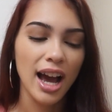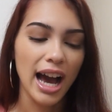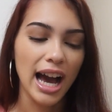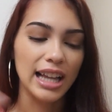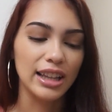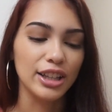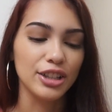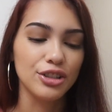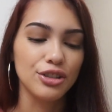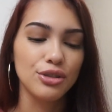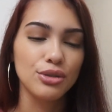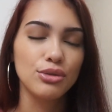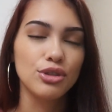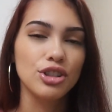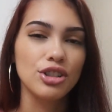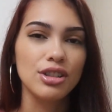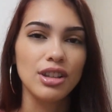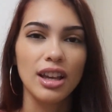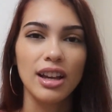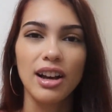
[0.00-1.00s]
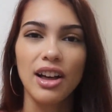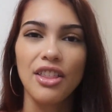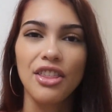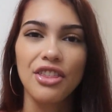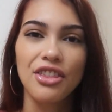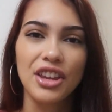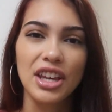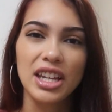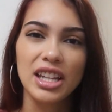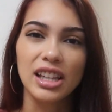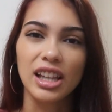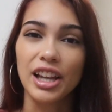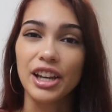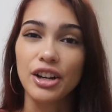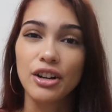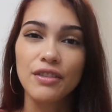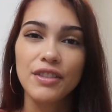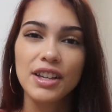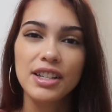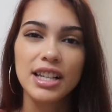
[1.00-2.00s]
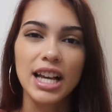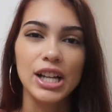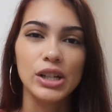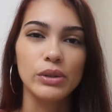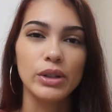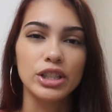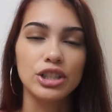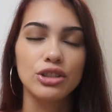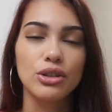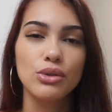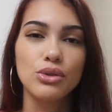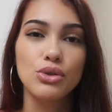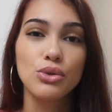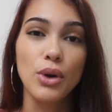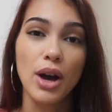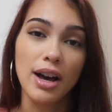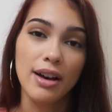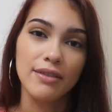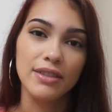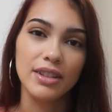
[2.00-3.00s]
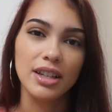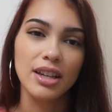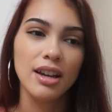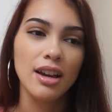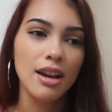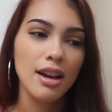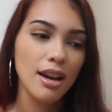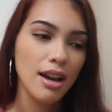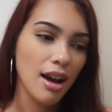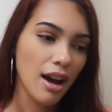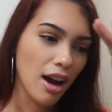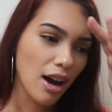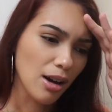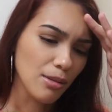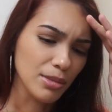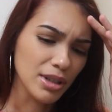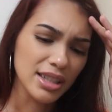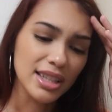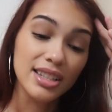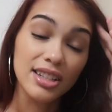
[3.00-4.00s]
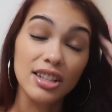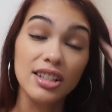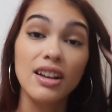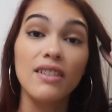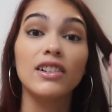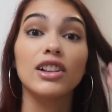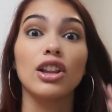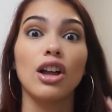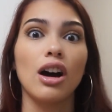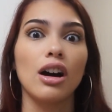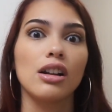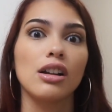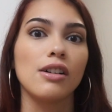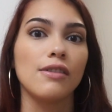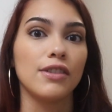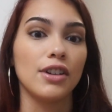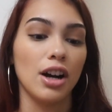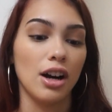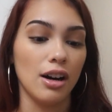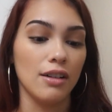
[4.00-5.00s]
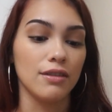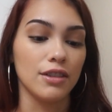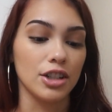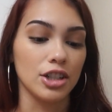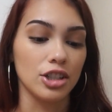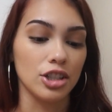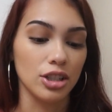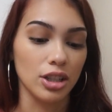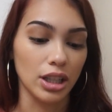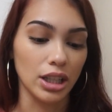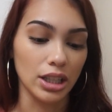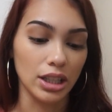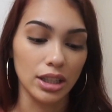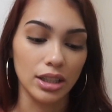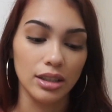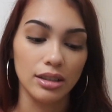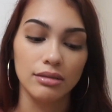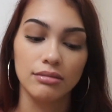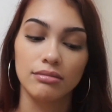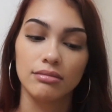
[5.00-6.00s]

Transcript: I like to do just like a thin layer of this. I don't like to go too heavy because it does have a lot of coverage. Like,